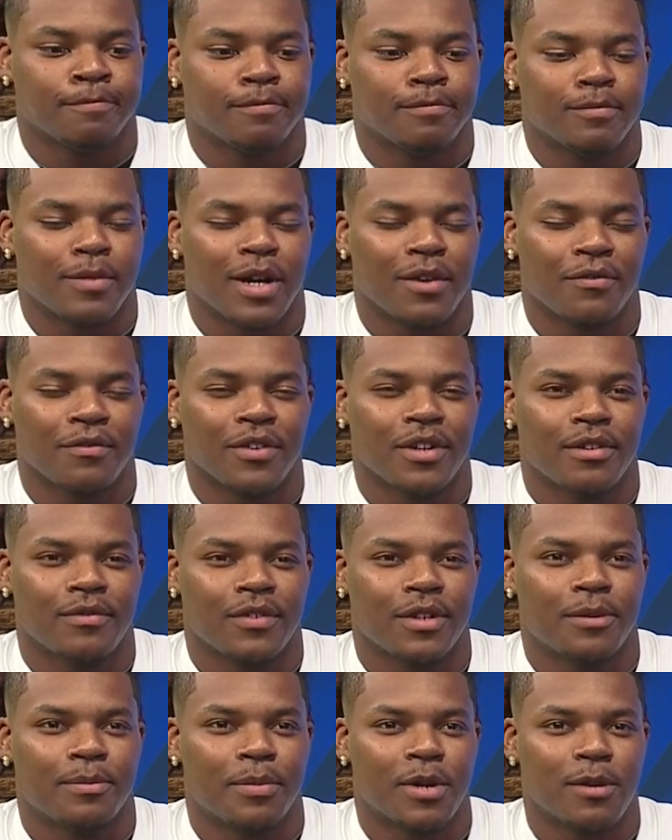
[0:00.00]
My
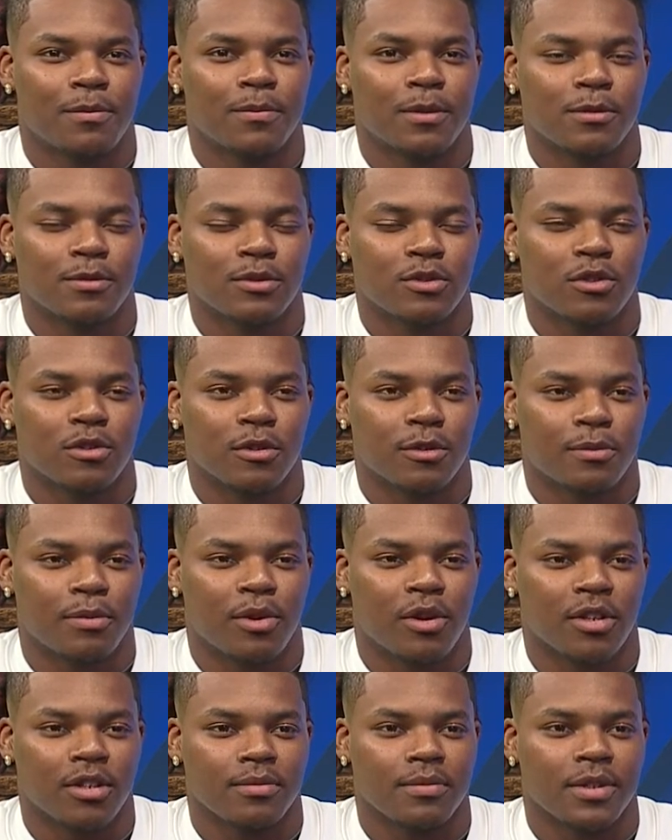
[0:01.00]
favorite pump-up song would
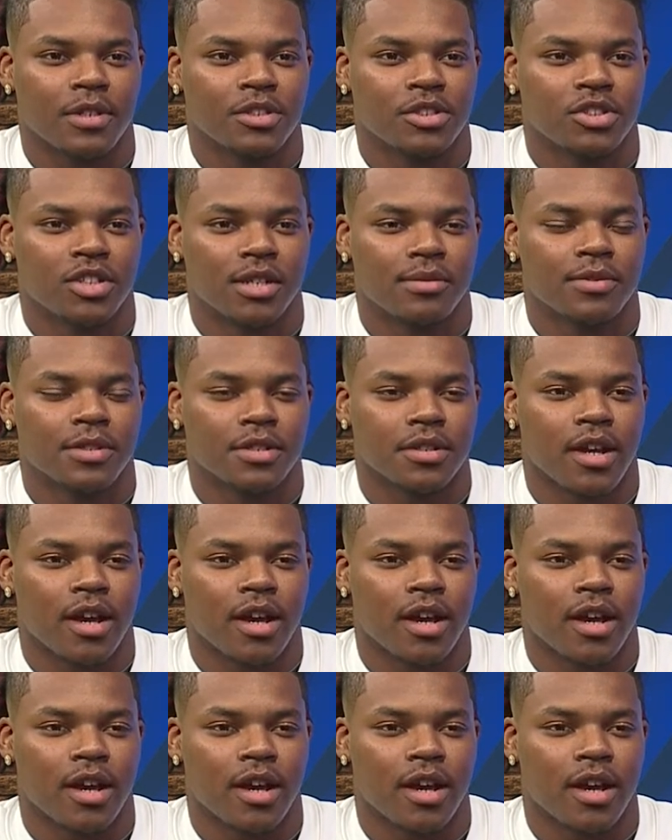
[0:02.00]
probably be Dreams and